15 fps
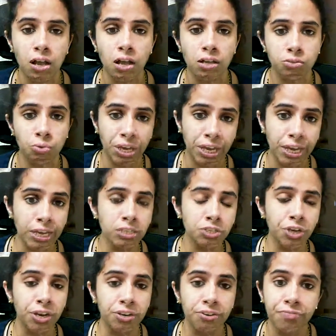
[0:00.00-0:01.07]
So each
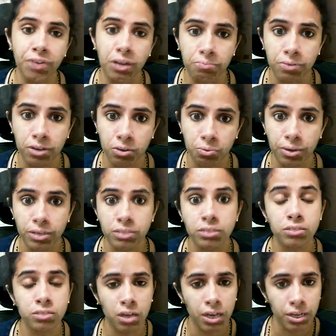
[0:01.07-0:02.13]
kind of fabric requires
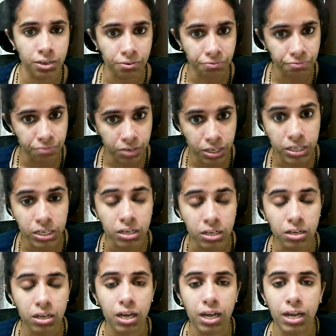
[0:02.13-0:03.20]
its kind of needle,
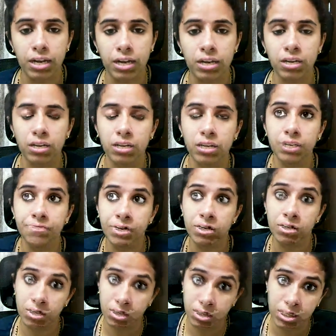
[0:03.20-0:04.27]
and
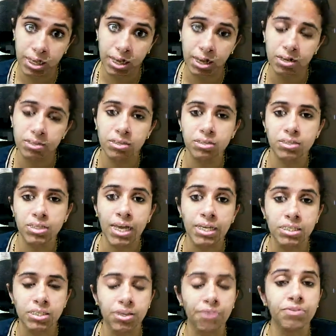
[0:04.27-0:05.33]
even in there the
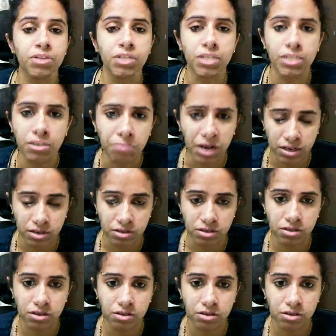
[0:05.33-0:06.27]
size of the needle matters.